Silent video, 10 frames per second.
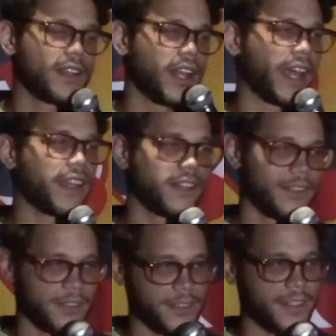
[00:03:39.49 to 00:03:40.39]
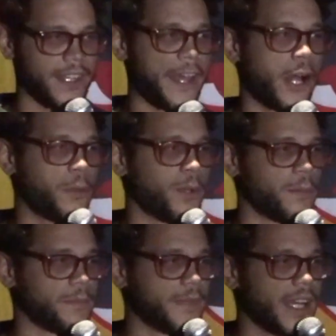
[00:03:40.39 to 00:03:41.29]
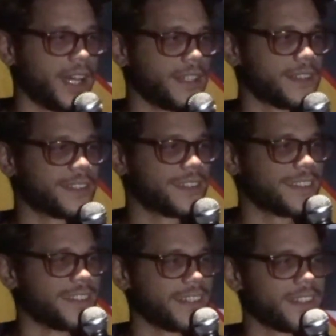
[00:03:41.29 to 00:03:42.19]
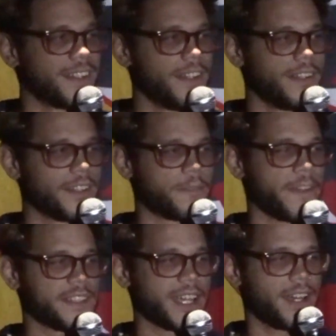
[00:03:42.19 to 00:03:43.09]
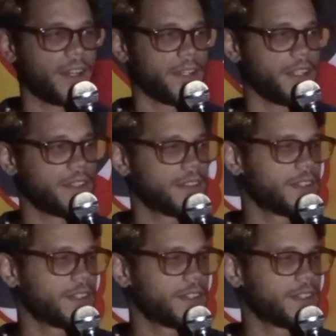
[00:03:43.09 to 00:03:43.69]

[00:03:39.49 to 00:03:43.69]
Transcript: Like the album, not the fatality.